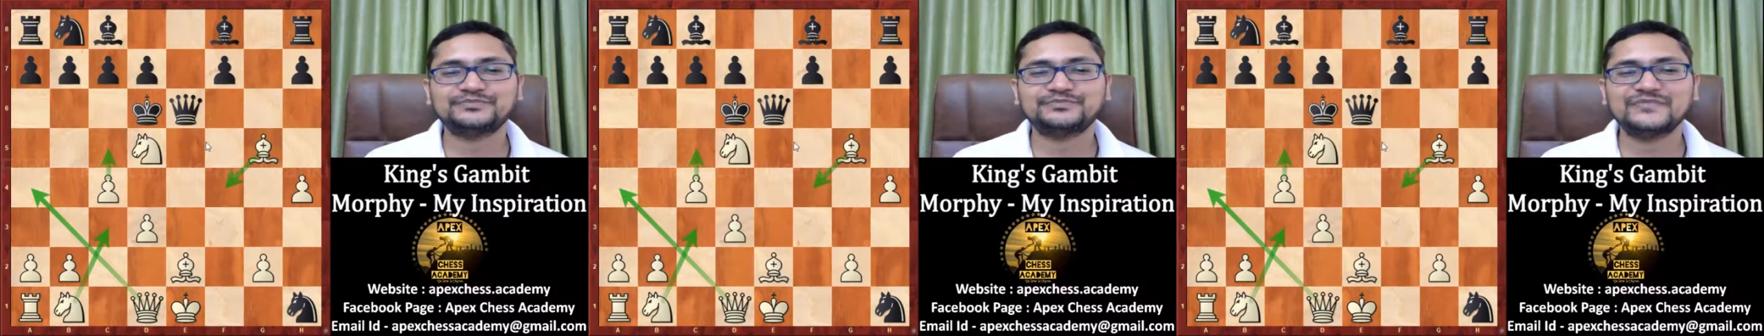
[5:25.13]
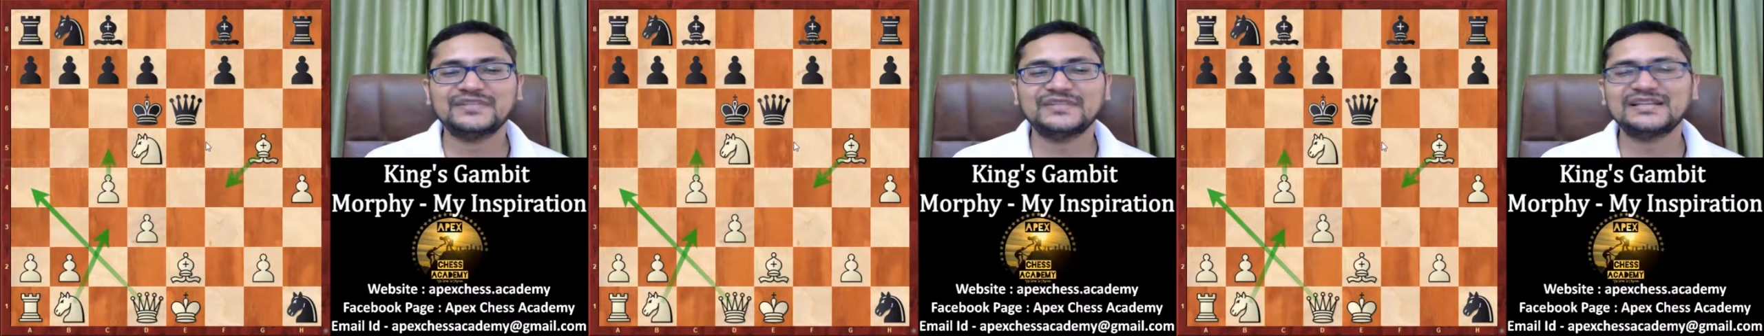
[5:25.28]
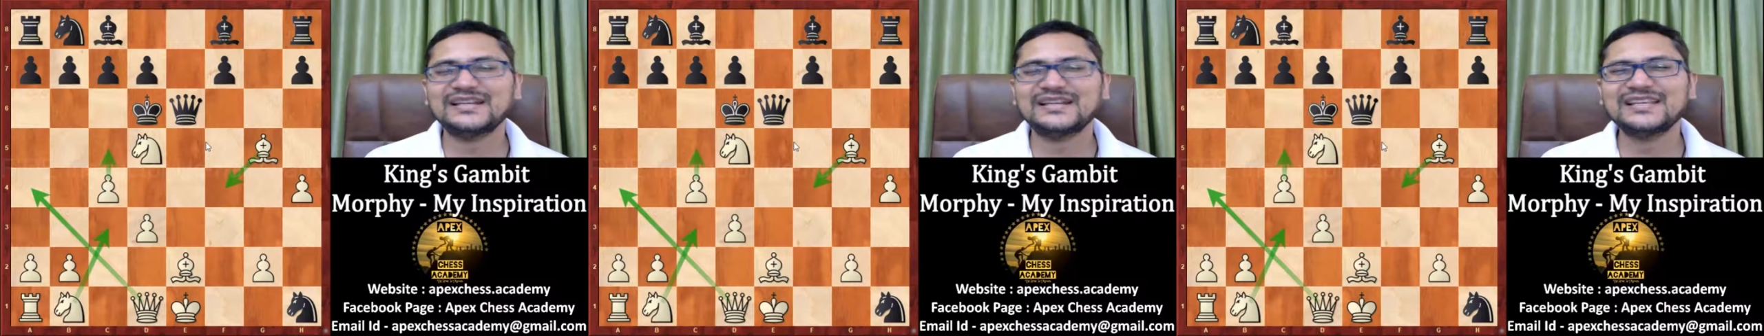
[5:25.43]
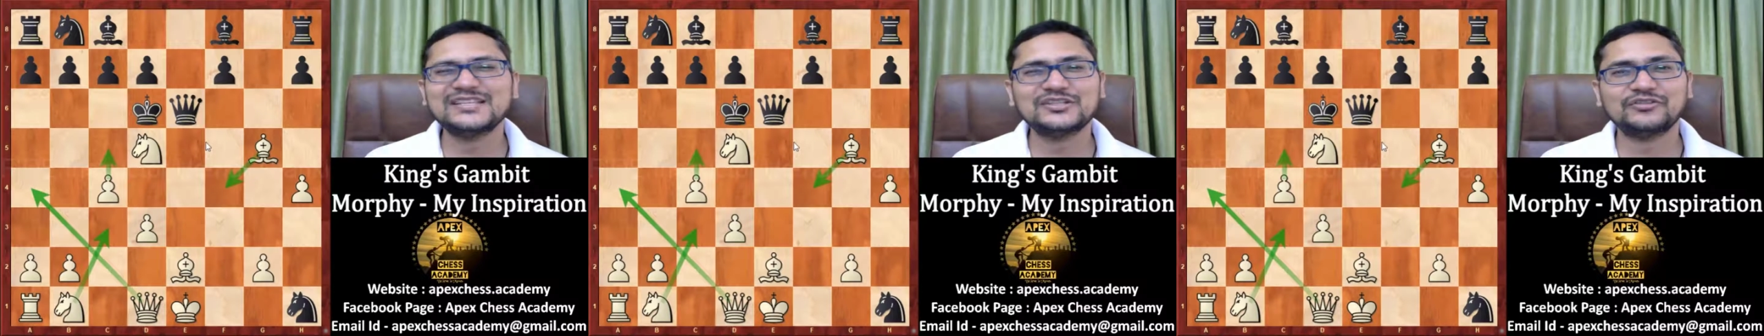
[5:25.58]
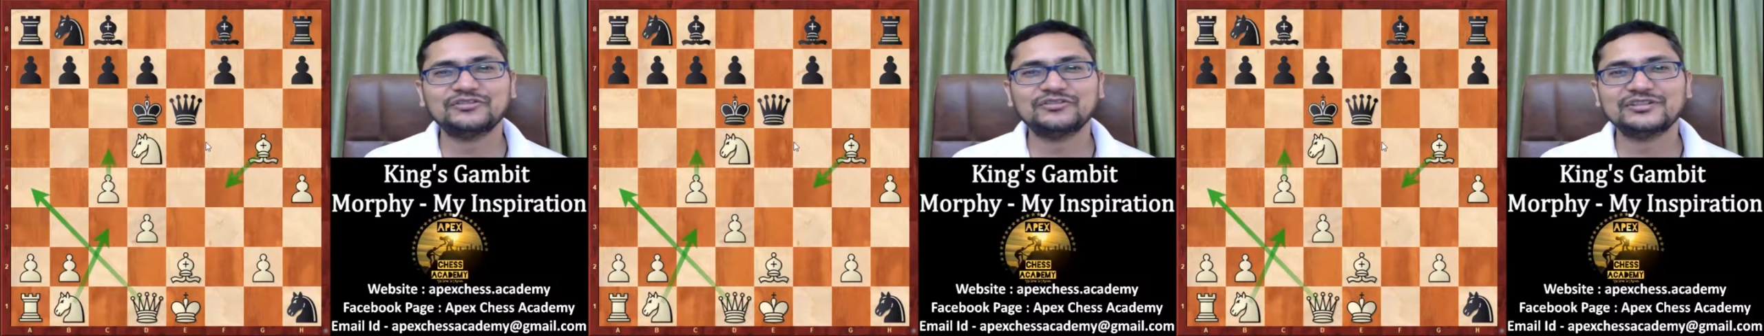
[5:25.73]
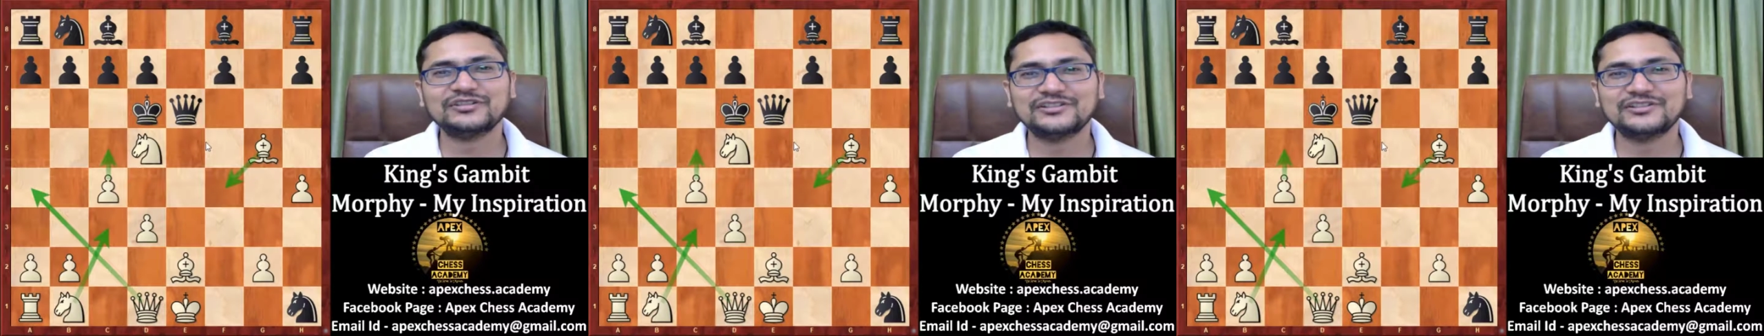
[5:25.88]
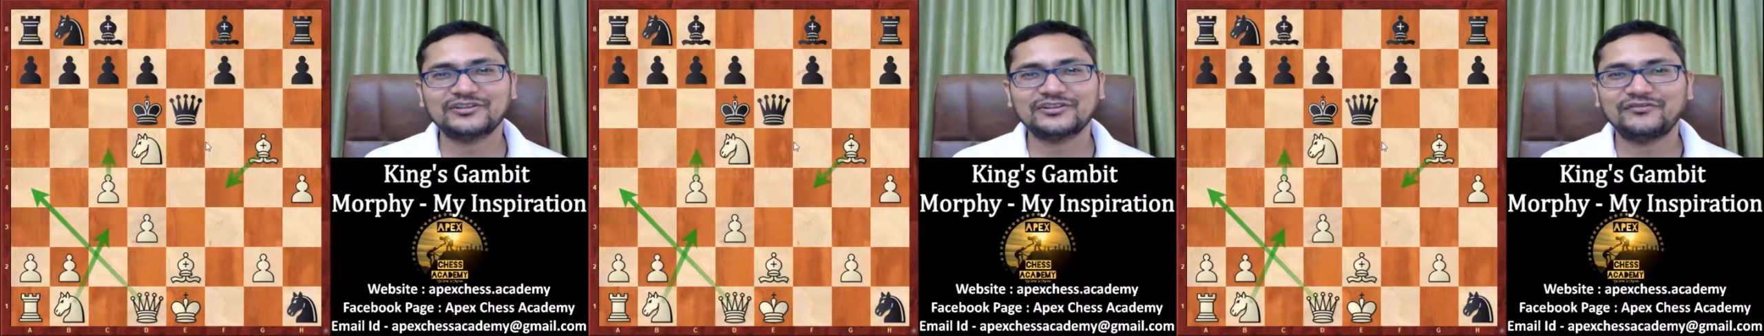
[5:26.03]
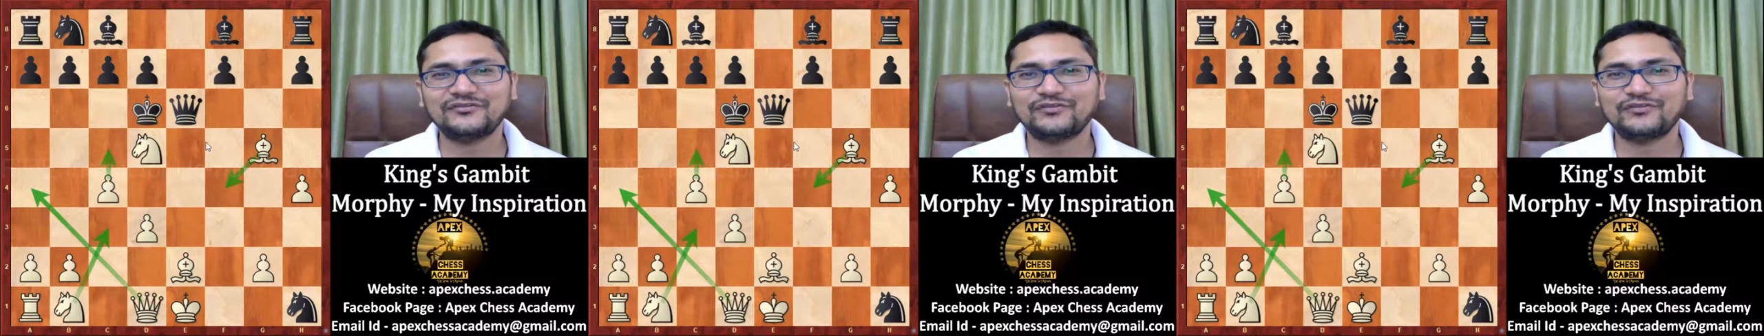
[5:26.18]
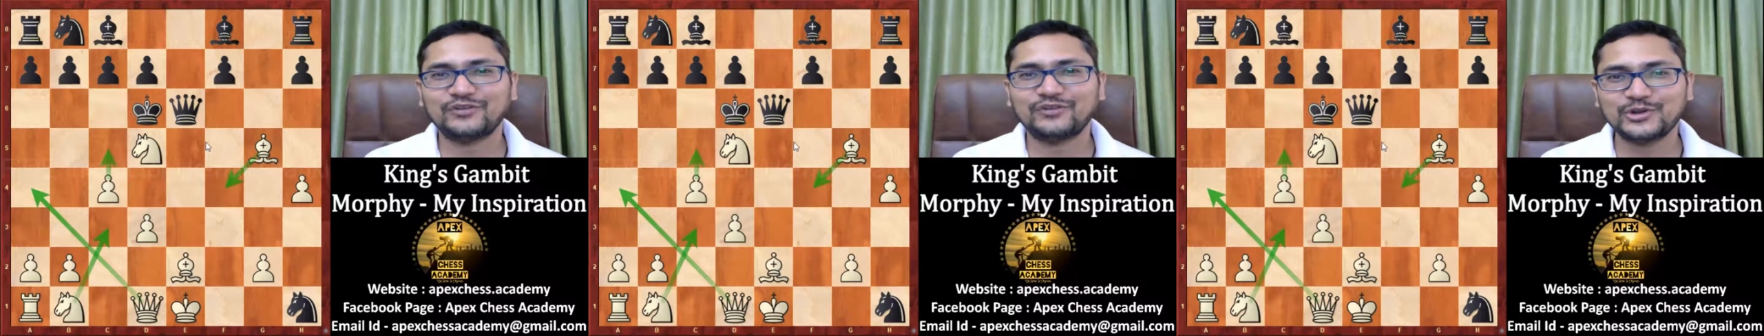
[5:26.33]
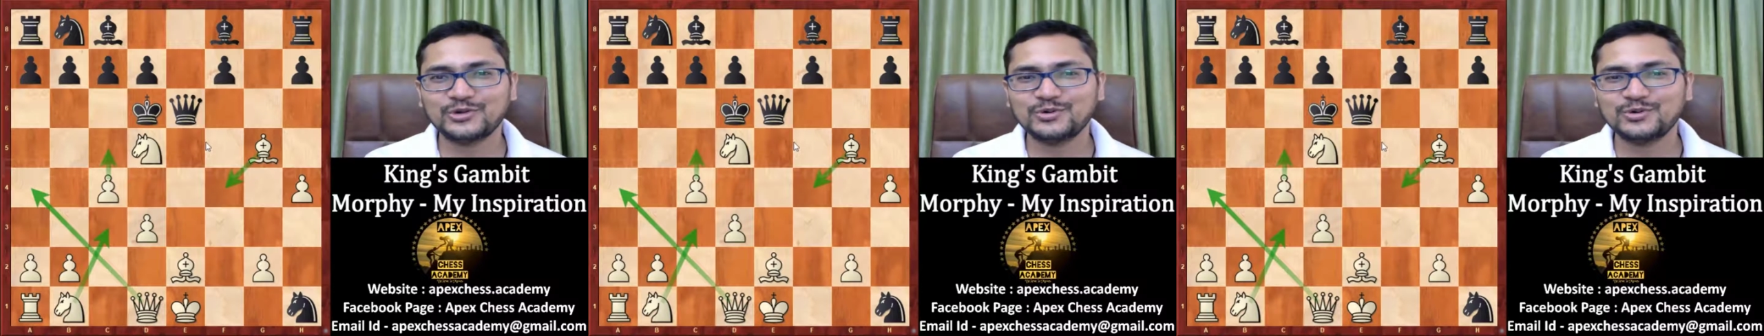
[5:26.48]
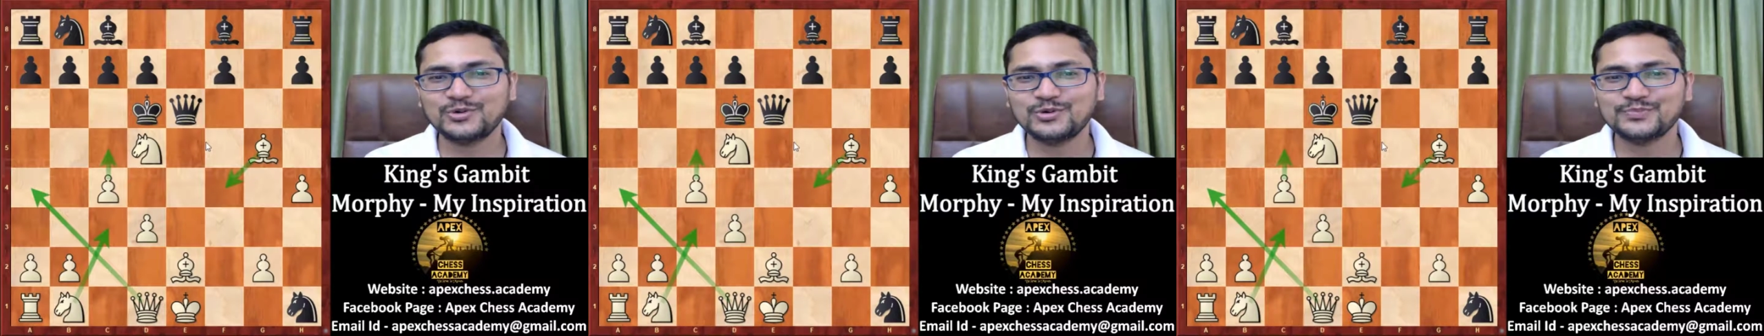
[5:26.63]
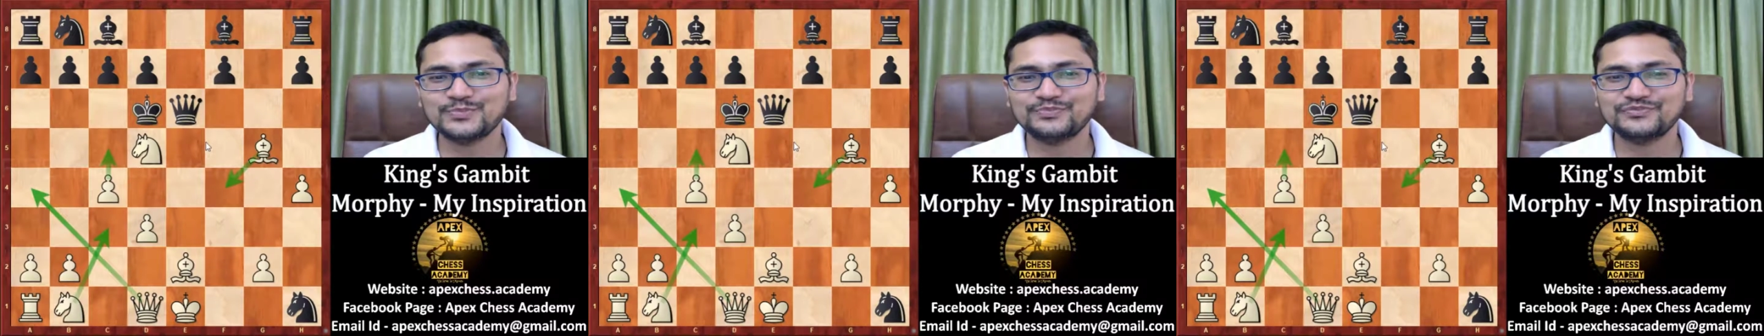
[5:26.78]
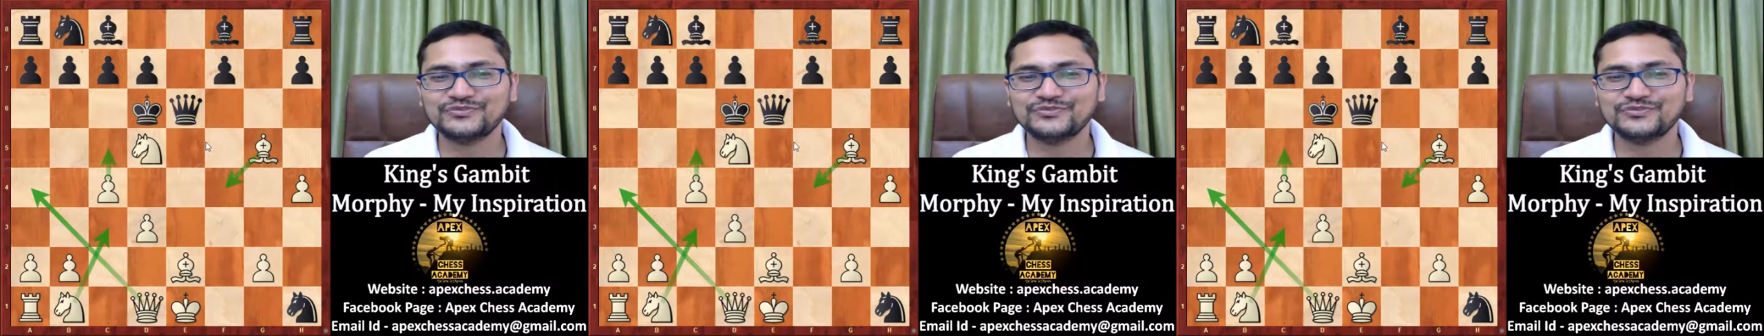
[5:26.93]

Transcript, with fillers: the rest of the stuff for you